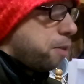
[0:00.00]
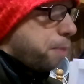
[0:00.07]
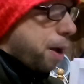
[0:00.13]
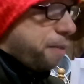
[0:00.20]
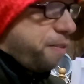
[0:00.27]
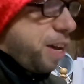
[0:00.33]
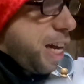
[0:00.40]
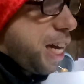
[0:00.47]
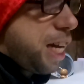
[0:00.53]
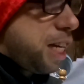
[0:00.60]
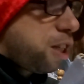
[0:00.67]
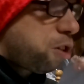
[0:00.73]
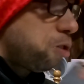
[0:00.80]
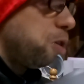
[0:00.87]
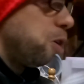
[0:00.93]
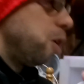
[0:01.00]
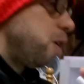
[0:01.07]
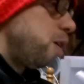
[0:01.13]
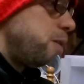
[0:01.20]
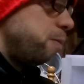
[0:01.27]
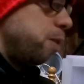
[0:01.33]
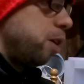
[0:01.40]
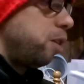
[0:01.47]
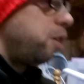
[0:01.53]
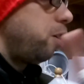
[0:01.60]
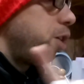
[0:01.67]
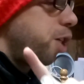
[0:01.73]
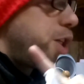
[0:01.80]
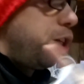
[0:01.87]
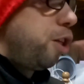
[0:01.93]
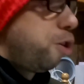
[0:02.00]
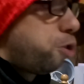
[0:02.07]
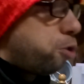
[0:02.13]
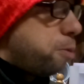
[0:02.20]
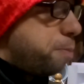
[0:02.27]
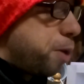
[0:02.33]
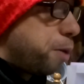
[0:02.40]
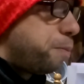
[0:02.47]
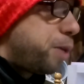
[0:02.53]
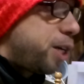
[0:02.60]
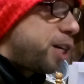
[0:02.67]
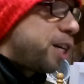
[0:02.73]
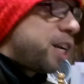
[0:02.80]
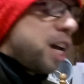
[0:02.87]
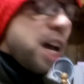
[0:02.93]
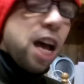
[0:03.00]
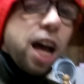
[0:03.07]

and my face, you need to trim your beard.